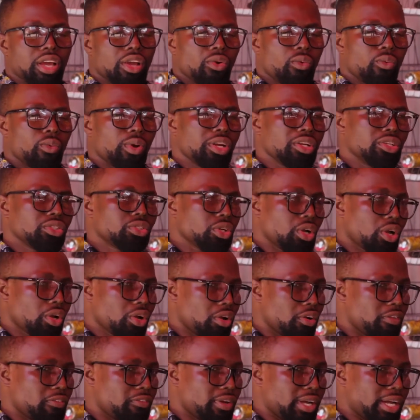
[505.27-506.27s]
When you talk
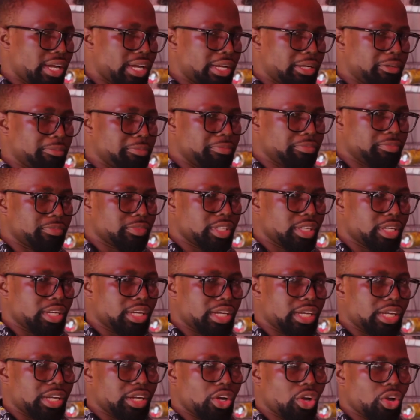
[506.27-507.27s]
about
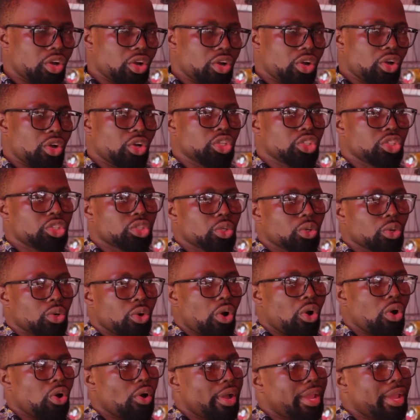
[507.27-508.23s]
auto or